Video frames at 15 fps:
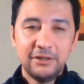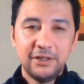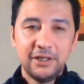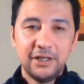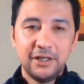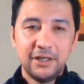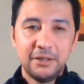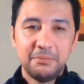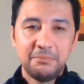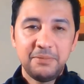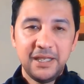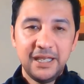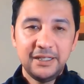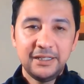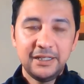
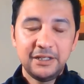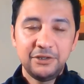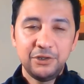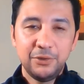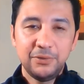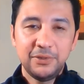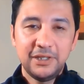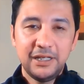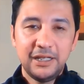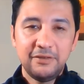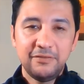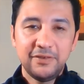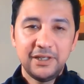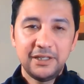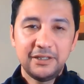bad and I know that
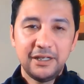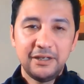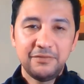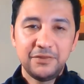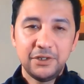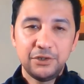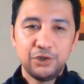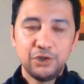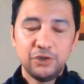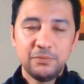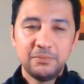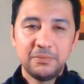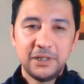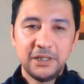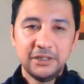I've done too
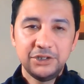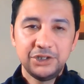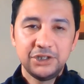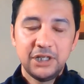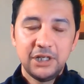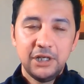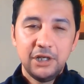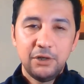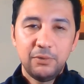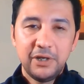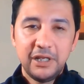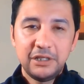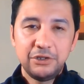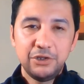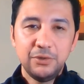much, what
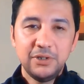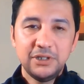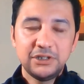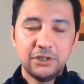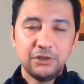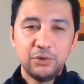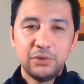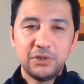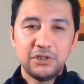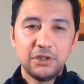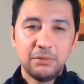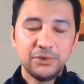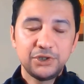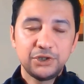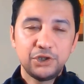I do is I'll do a
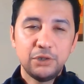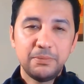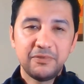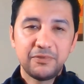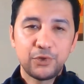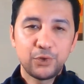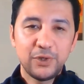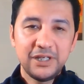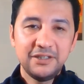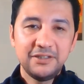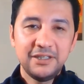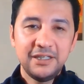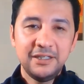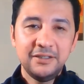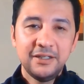double scoop of
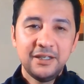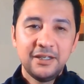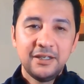creatine.